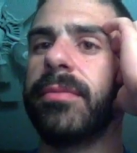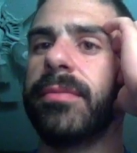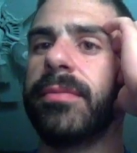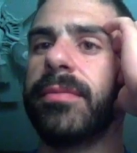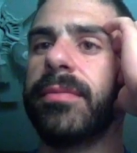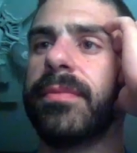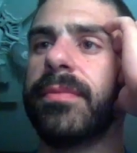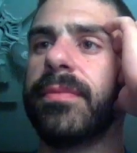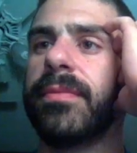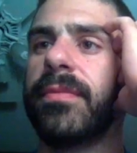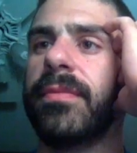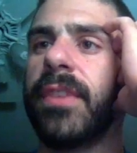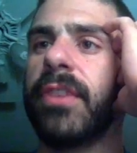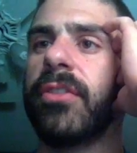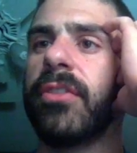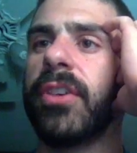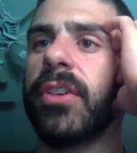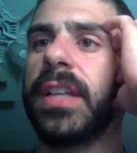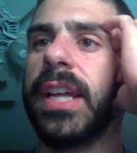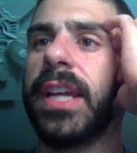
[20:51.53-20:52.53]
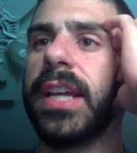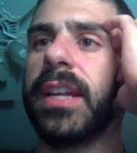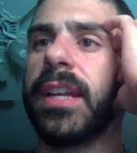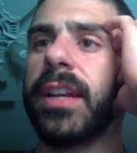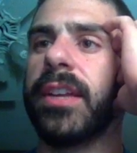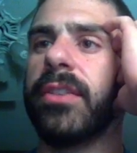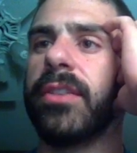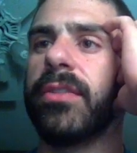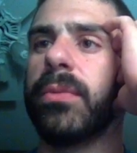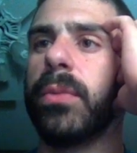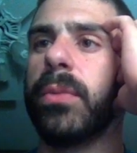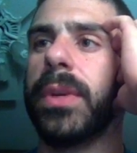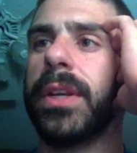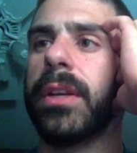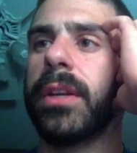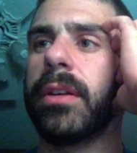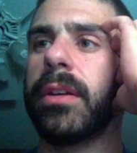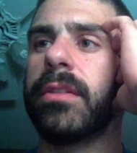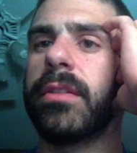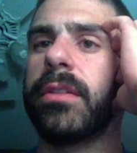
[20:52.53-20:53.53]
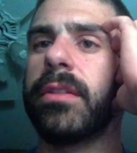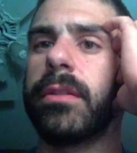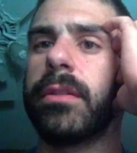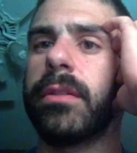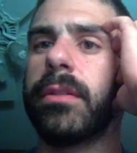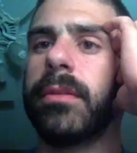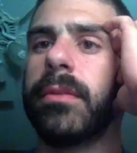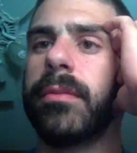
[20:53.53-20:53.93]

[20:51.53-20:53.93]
If I draw a land, I can just win next turn.